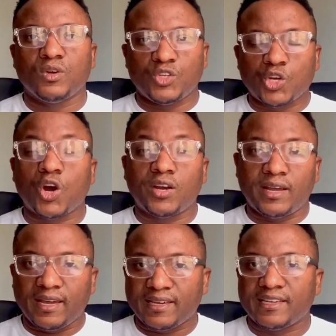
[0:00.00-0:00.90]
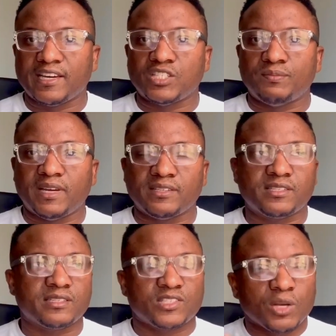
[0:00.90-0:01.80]
your other
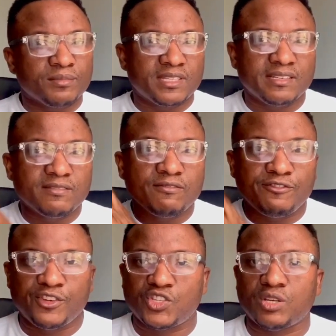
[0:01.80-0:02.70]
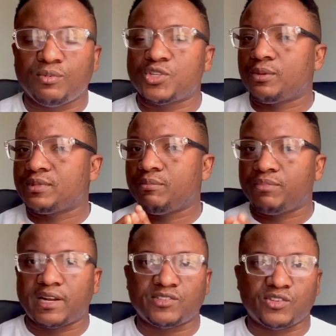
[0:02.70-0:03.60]
engagements, something feasible, something
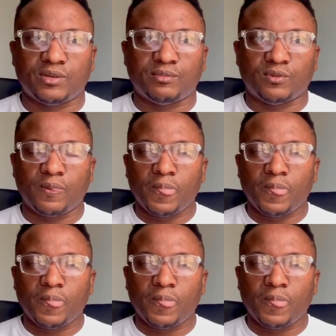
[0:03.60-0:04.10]
practicable.